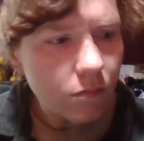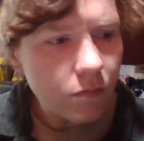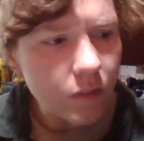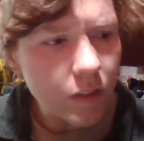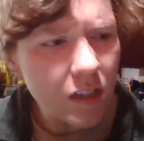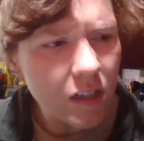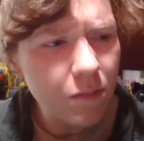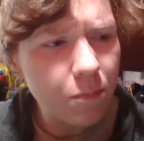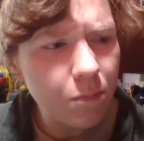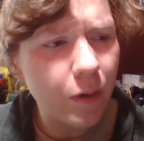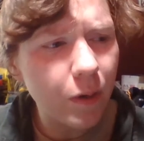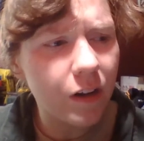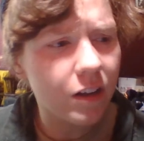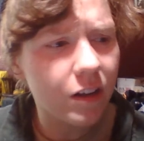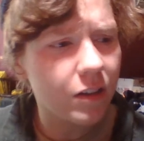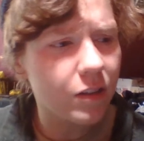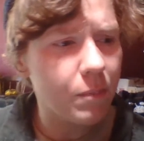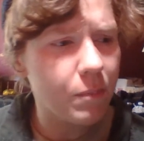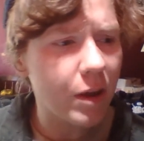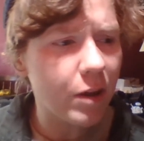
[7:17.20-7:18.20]

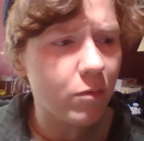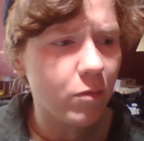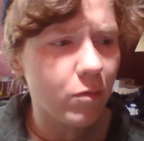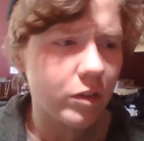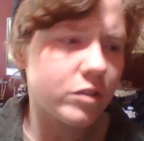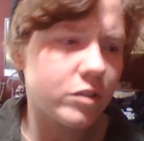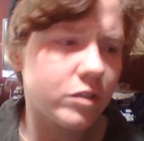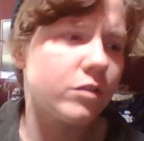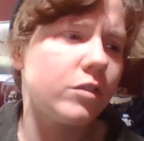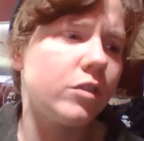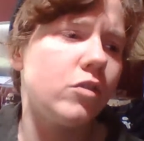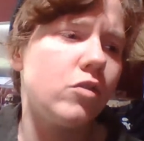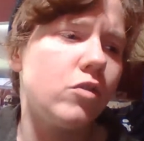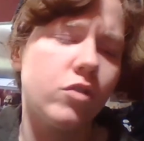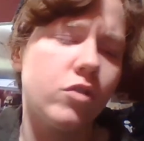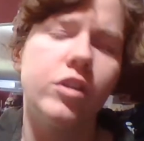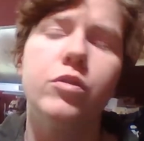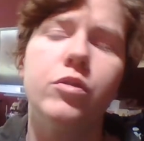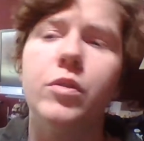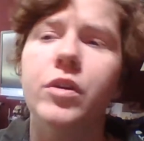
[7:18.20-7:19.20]
But the main ones are
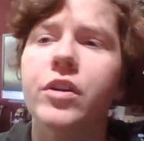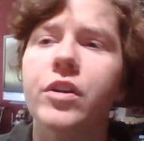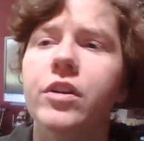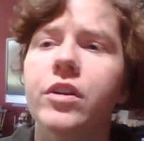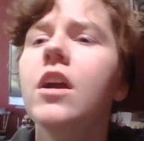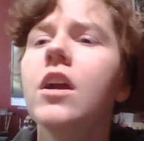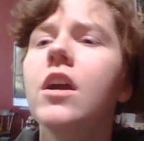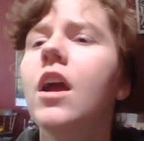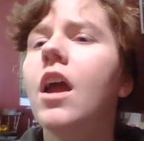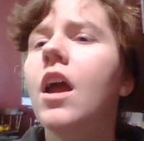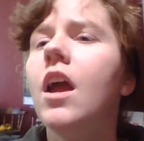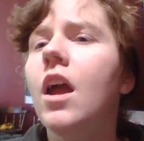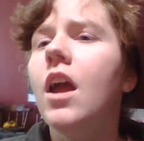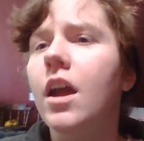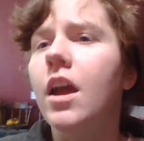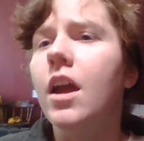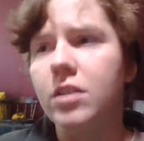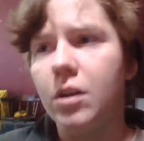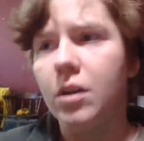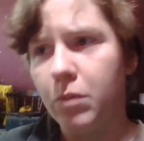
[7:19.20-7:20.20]
usually Twitter
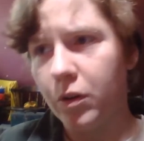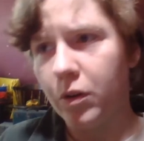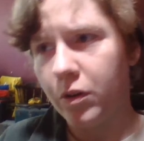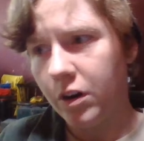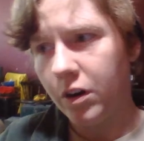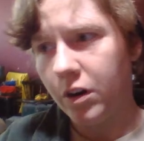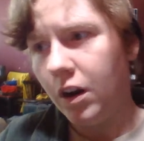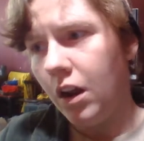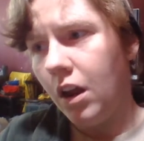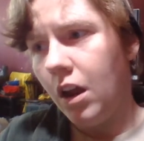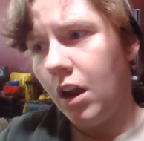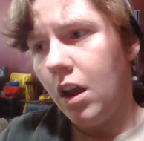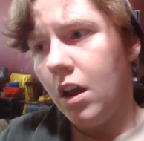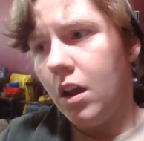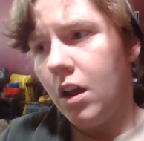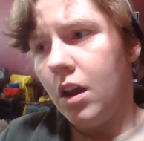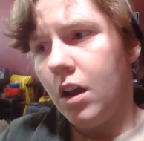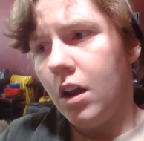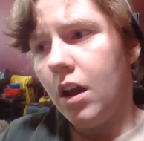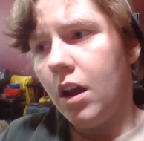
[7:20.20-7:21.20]
and Tumblr.
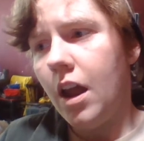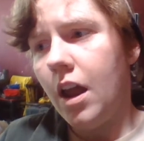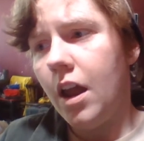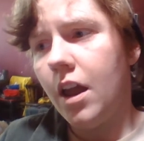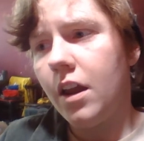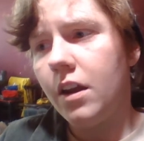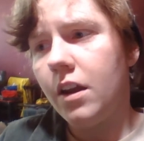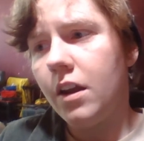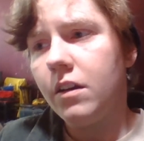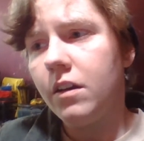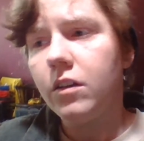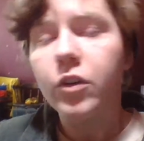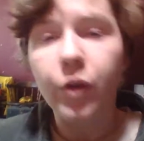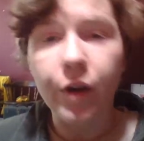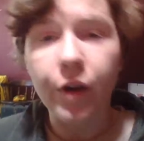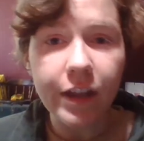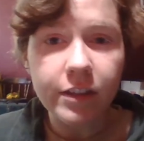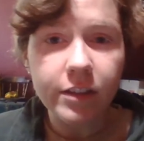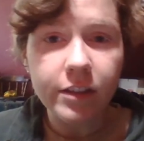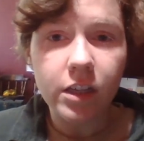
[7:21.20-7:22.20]
And
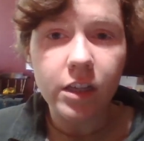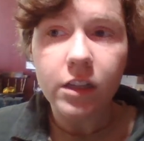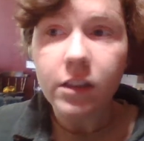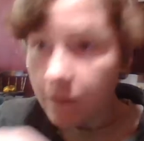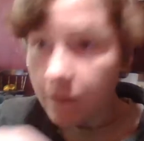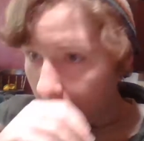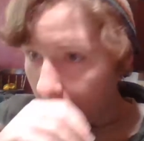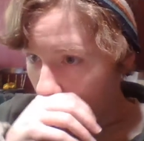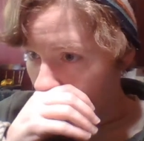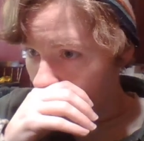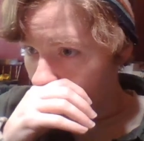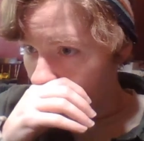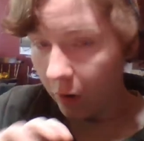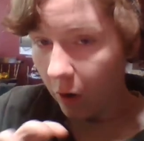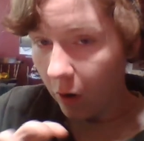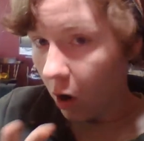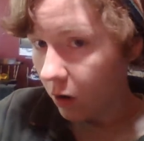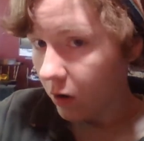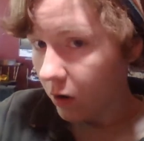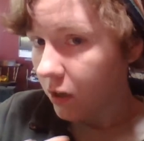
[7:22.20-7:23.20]
granted, there
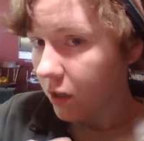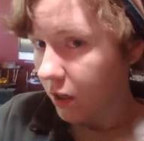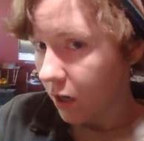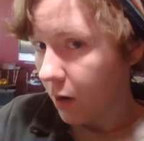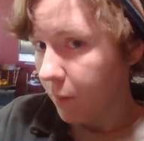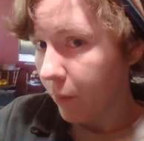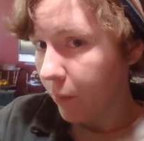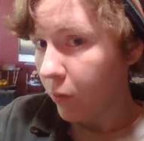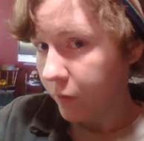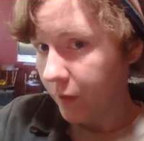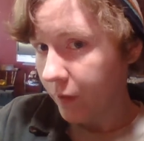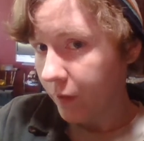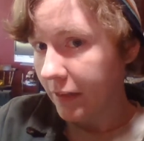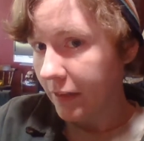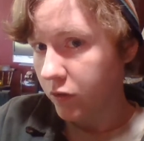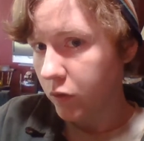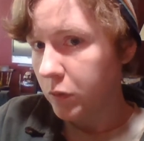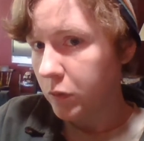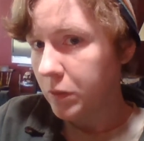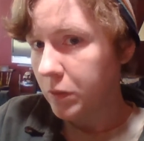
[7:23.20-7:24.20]
are a couple that
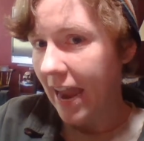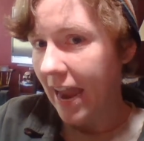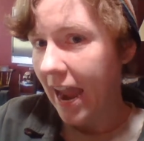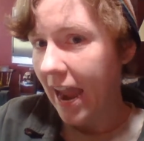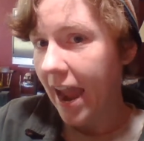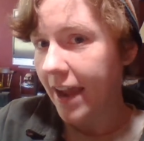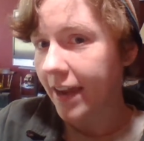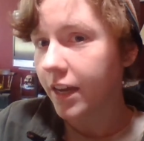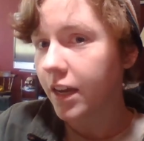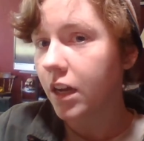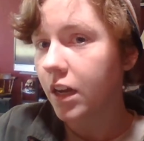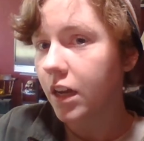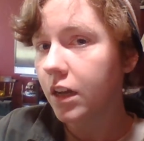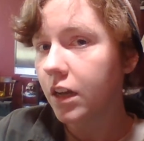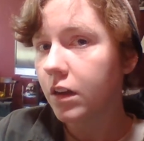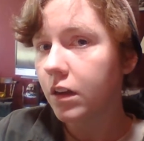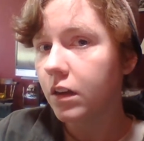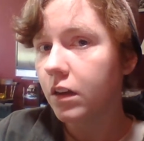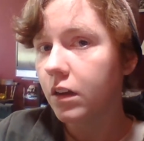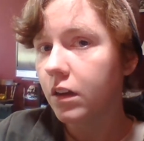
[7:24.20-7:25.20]
do tag
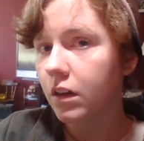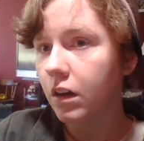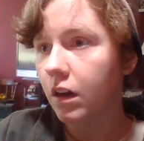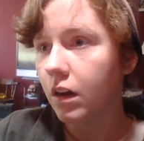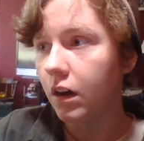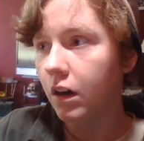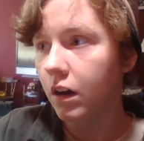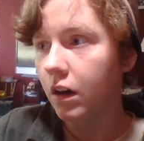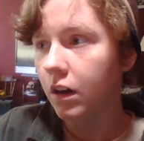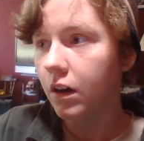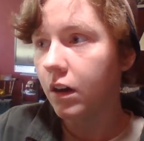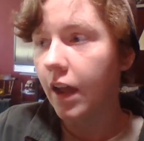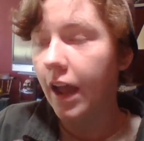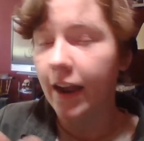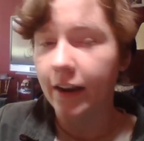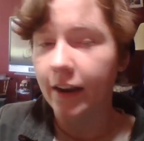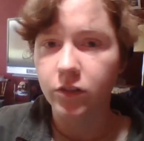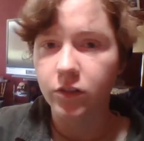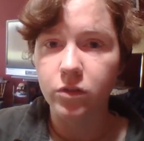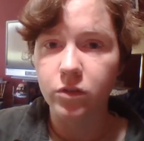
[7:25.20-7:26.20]

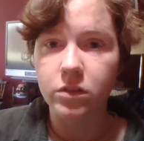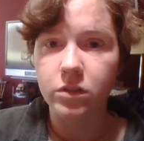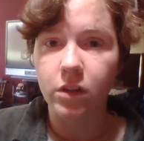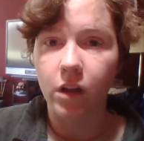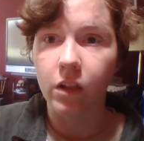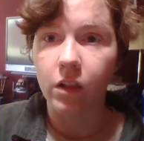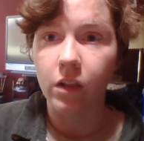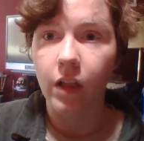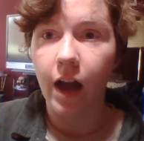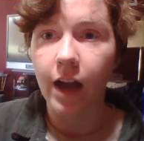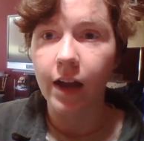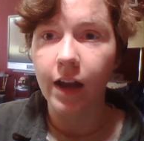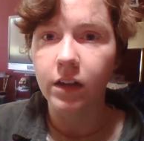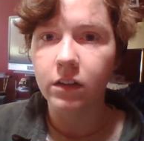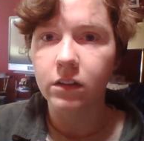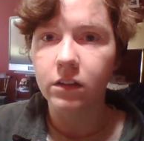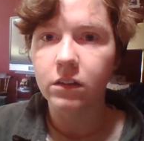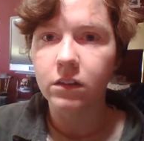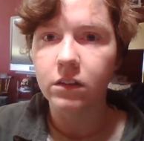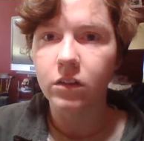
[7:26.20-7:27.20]
actors a lot
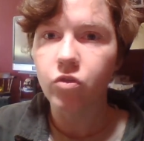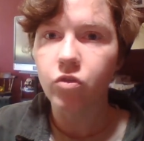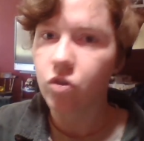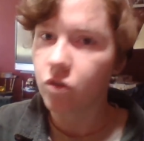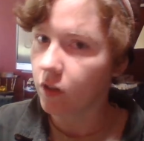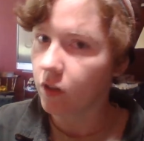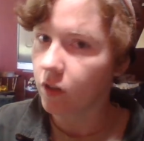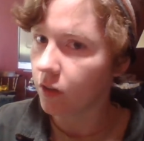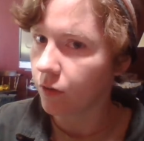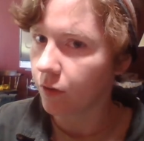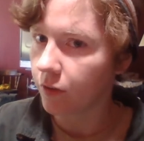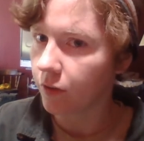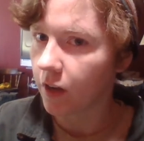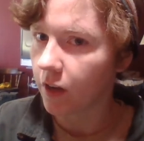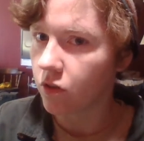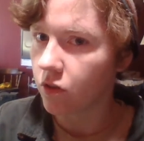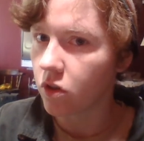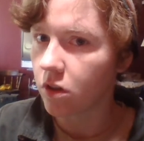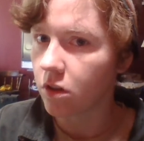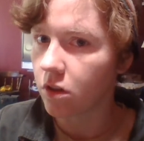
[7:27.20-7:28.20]
just to get their
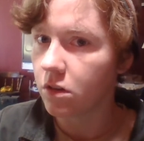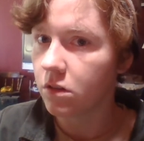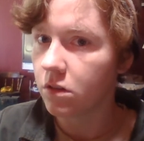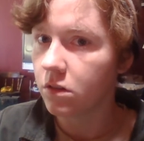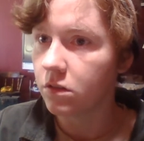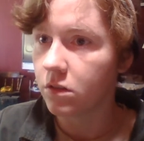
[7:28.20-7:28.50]
attention.